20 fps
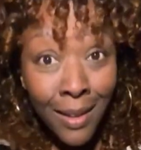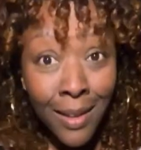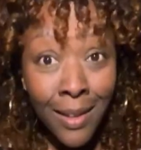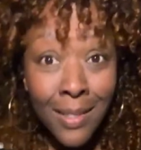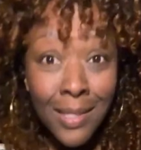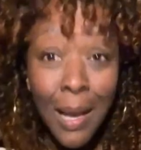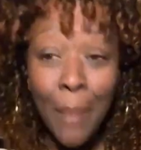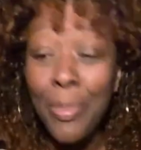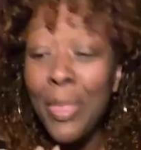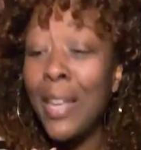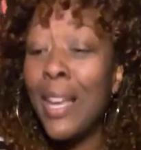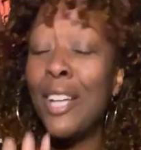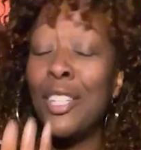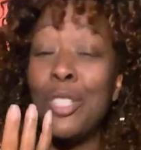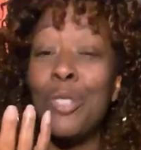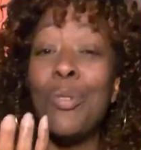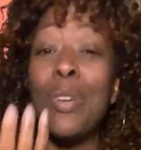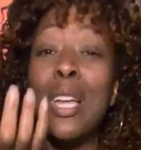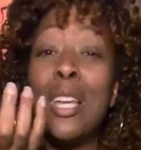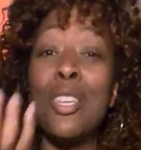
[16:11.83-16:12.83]
Something
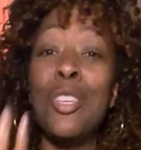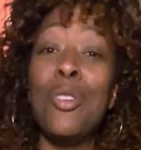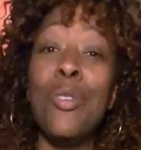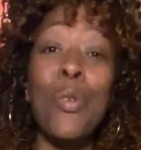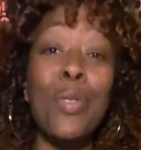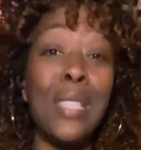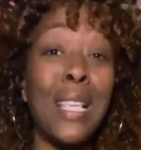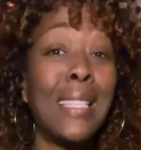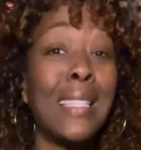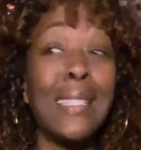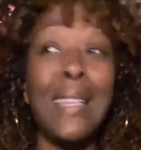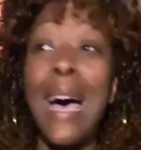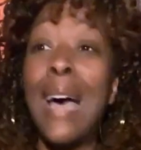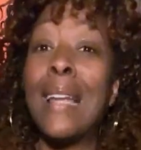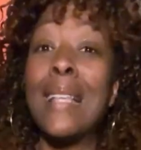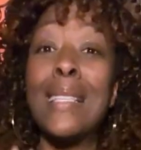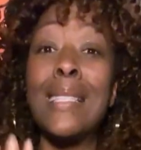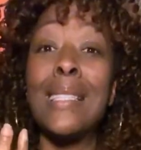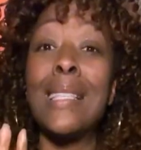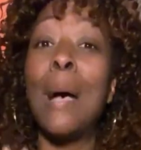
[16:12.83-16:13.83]
that you can use. It's not
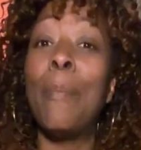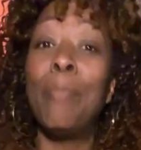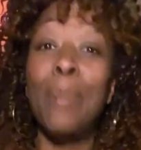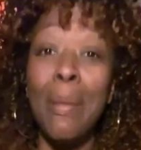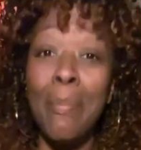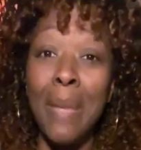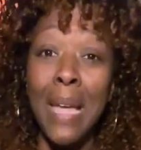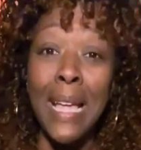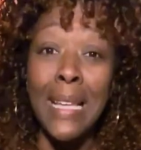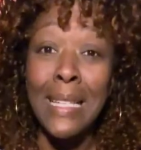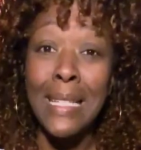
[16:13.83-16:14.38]
a supplement.